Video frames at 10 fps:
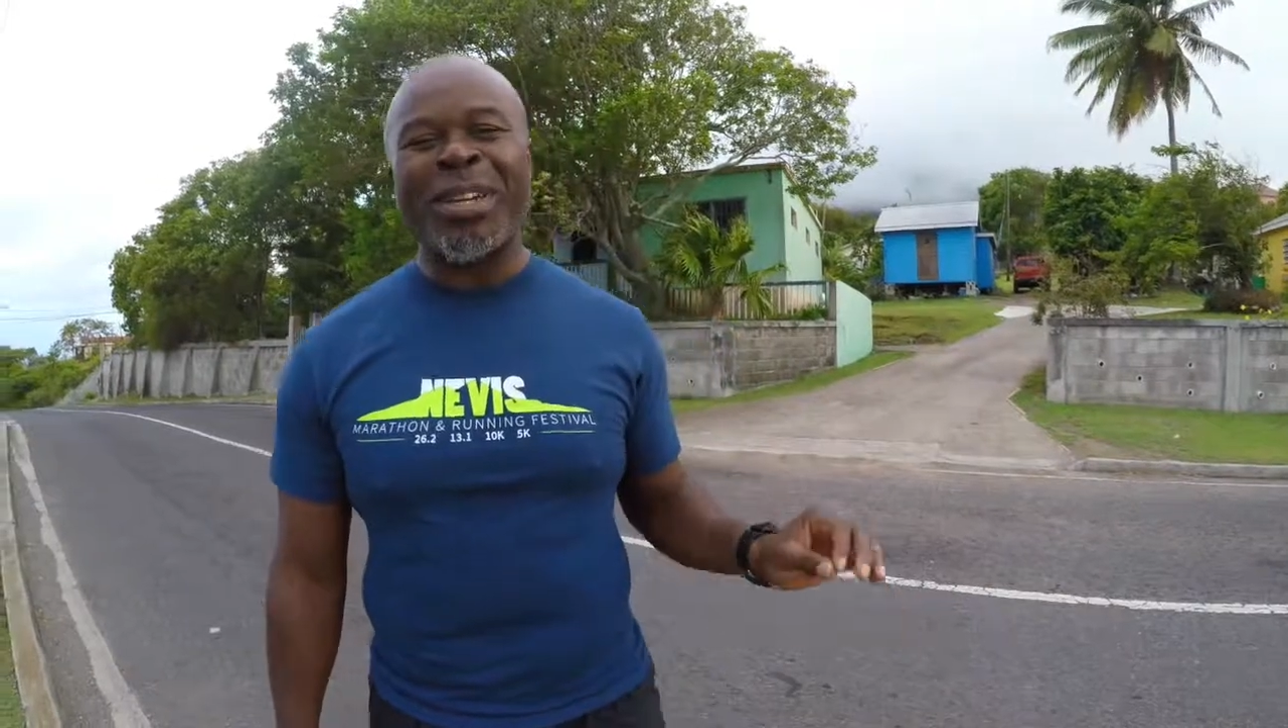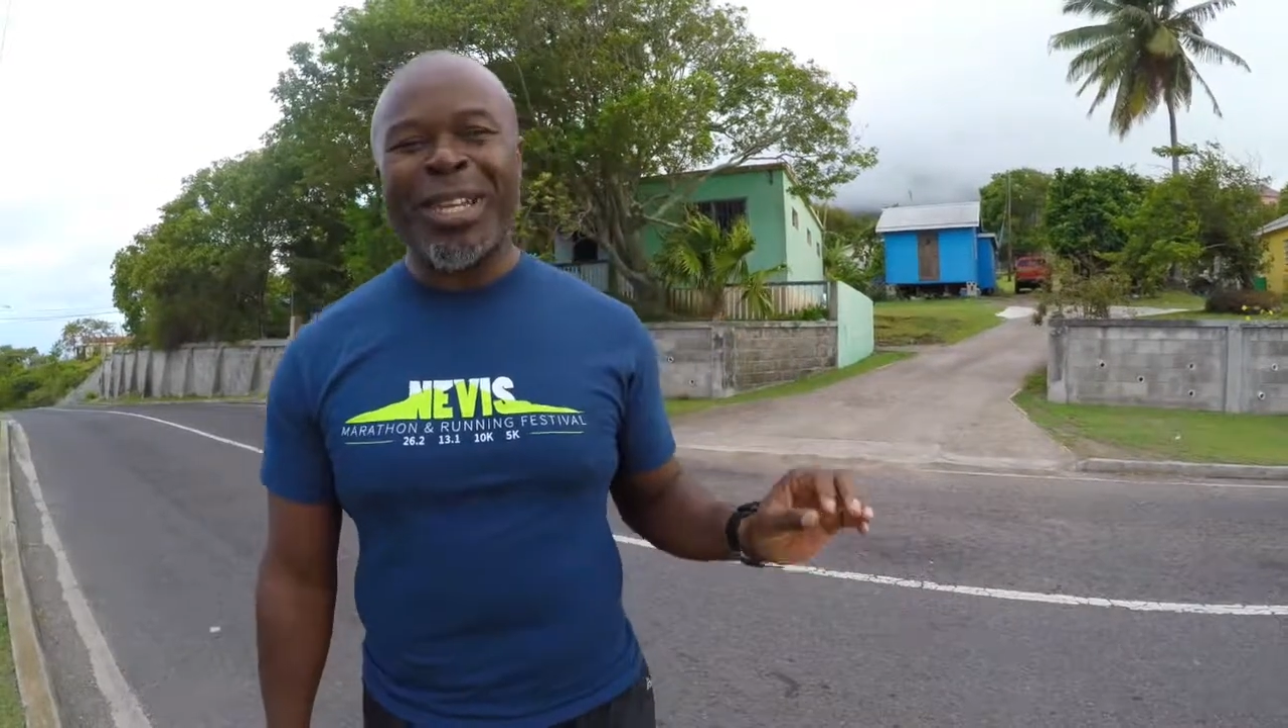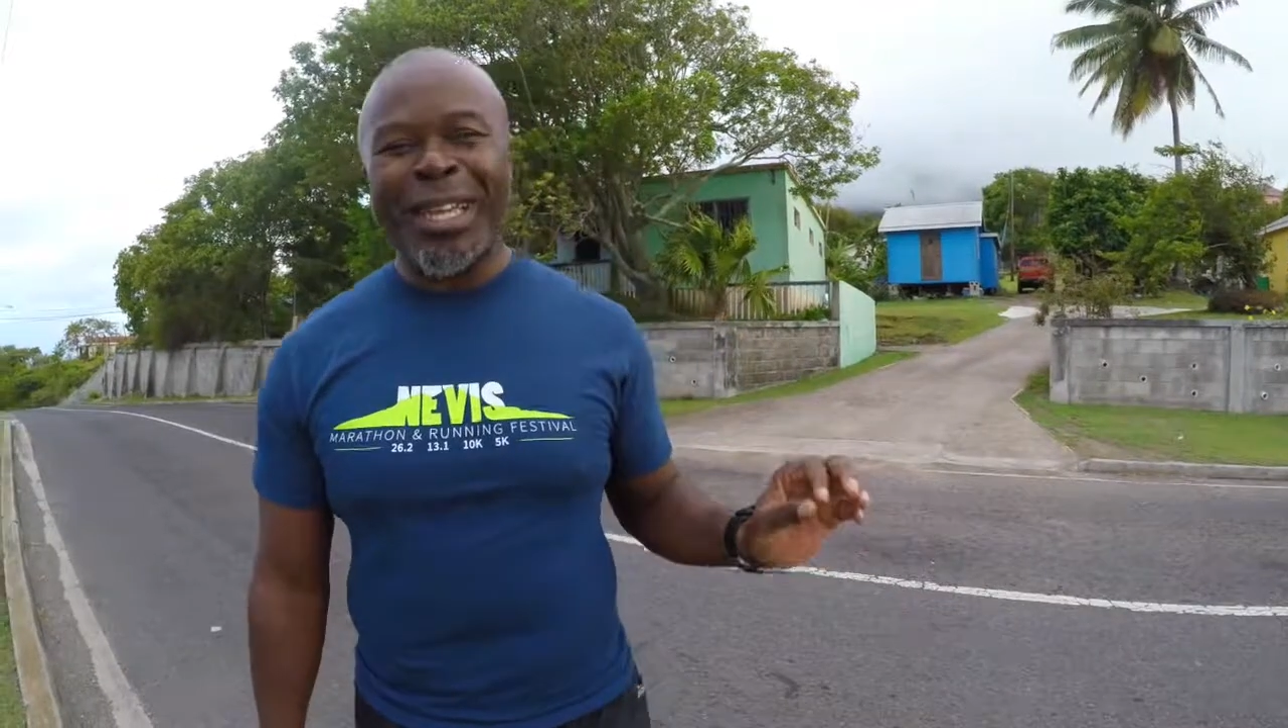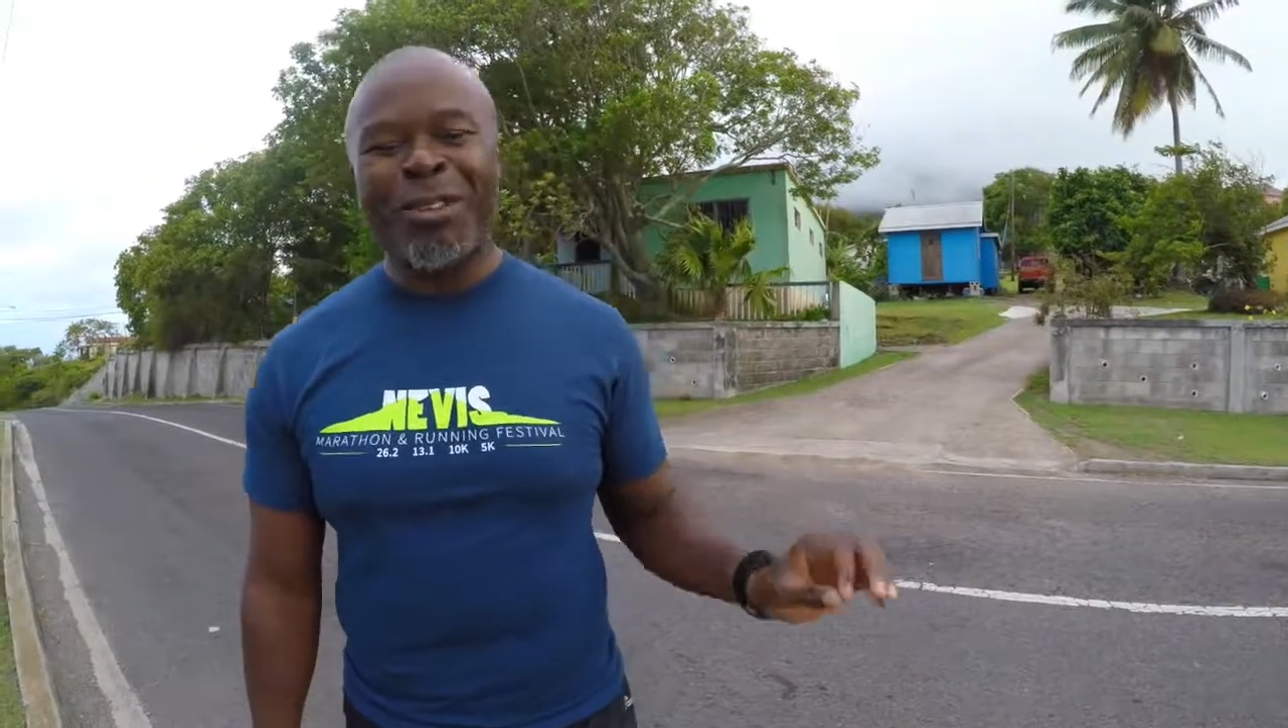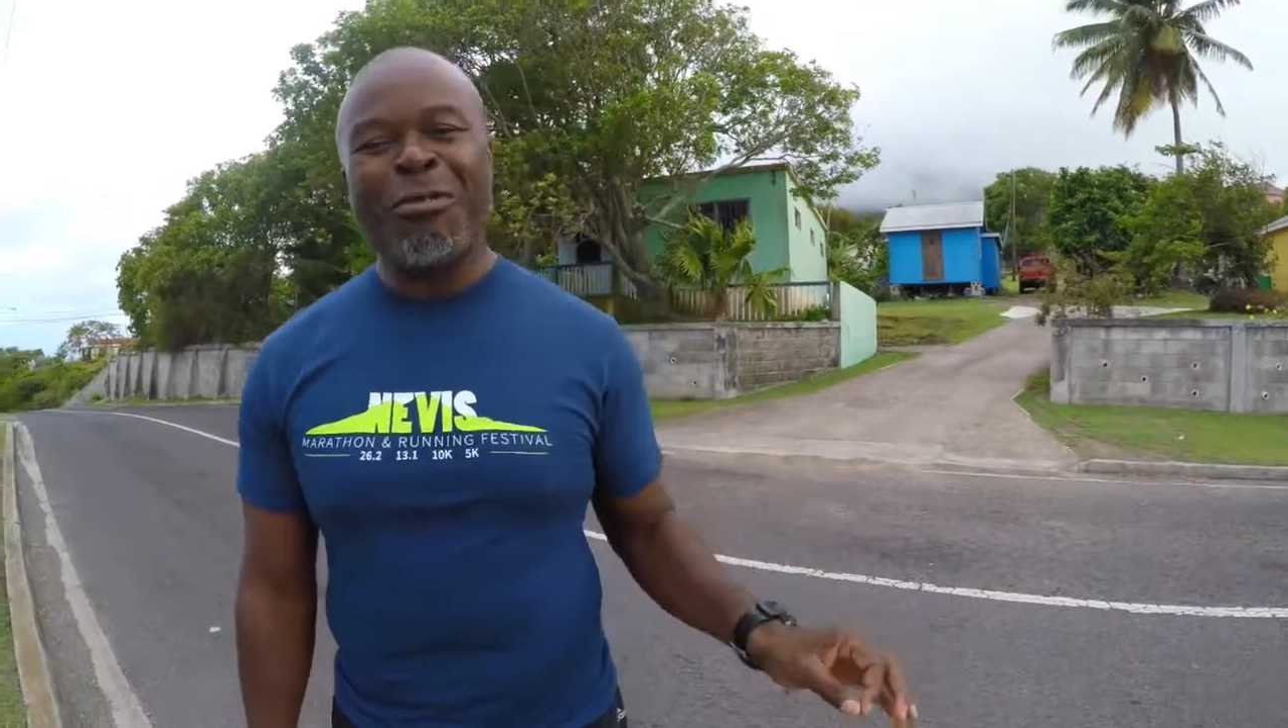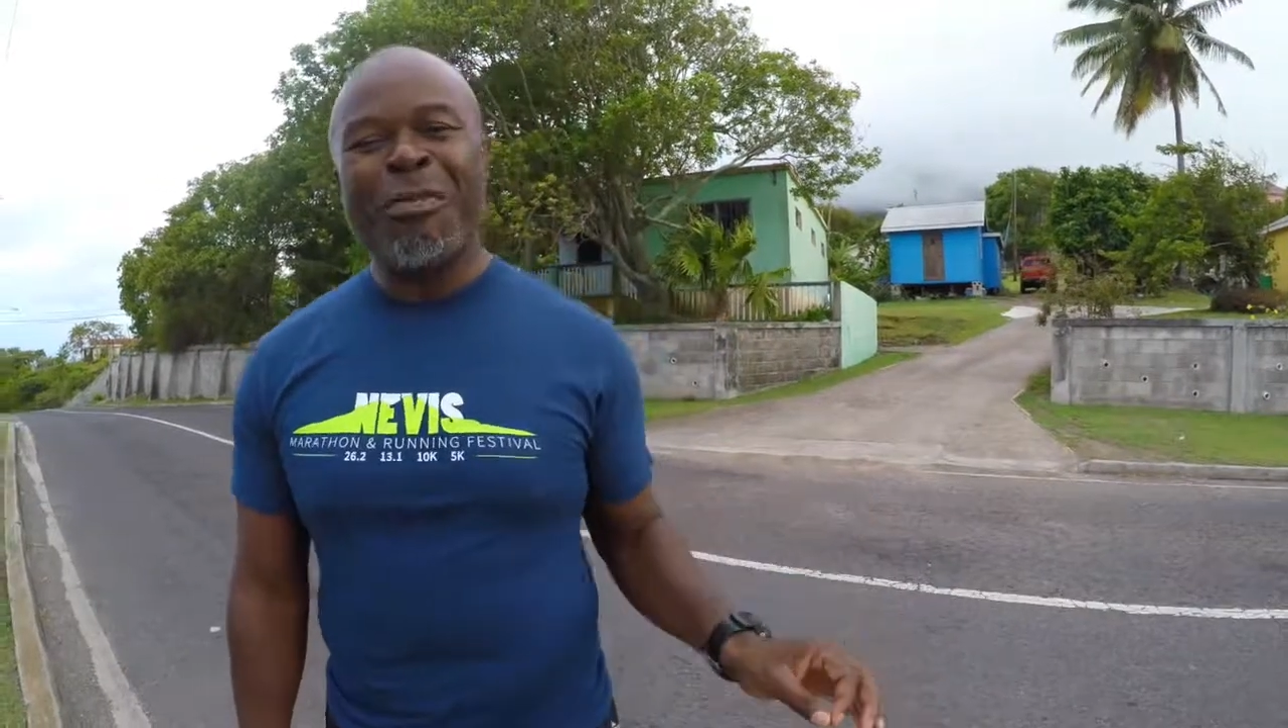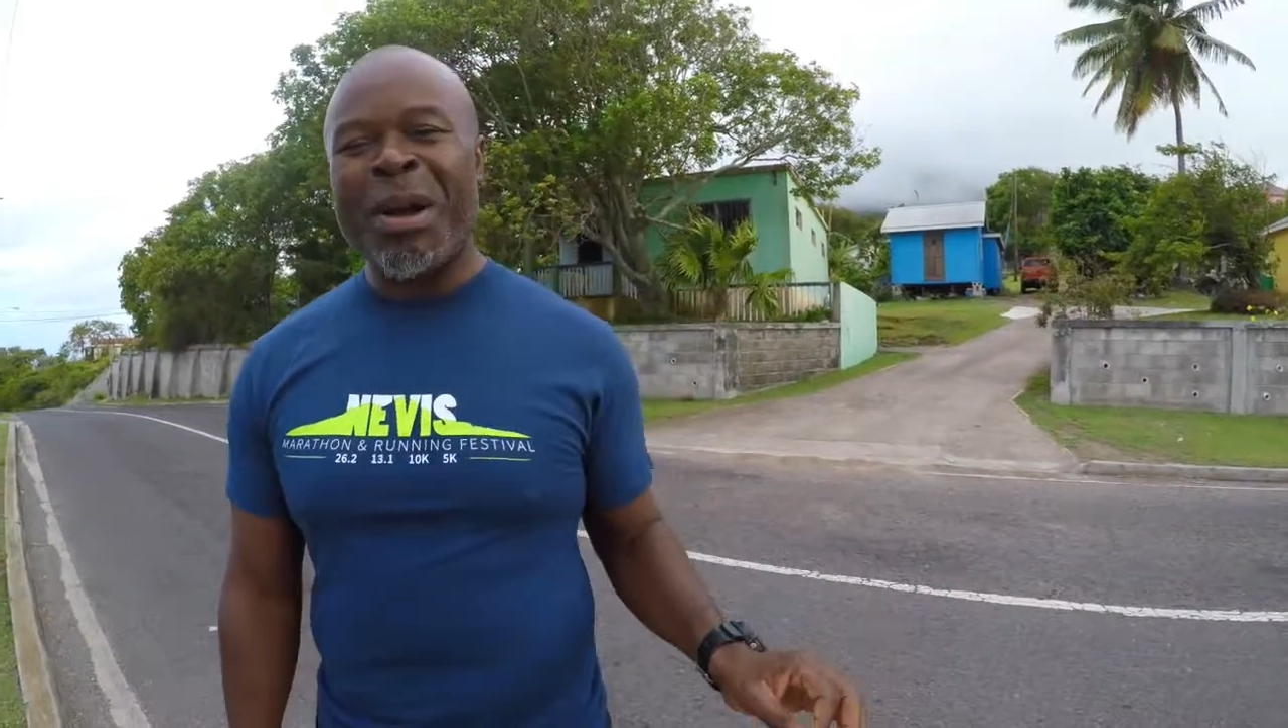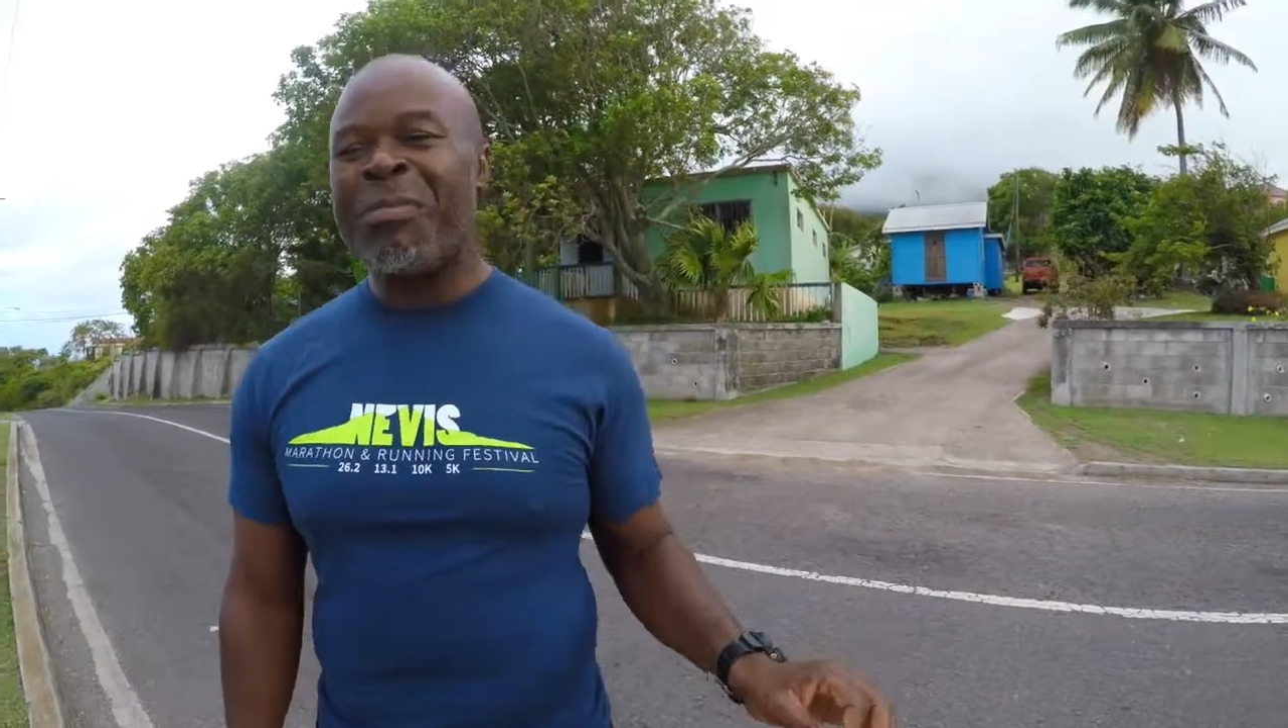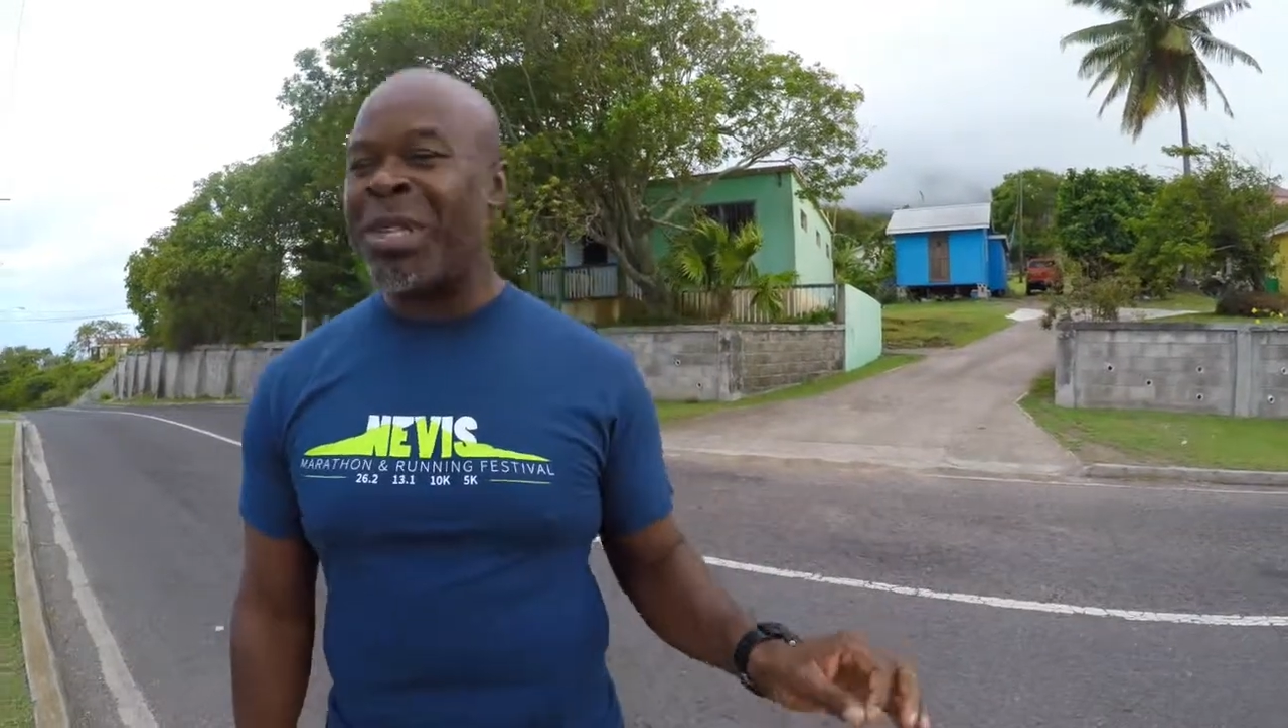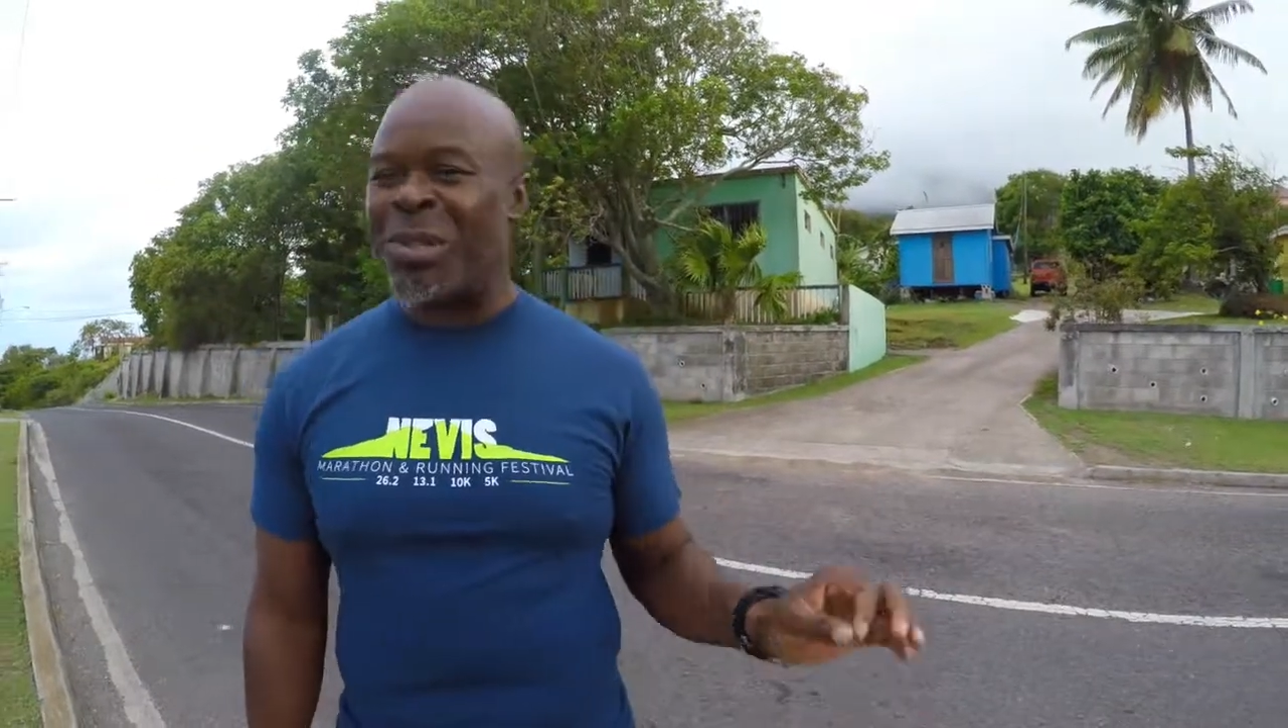need to remember,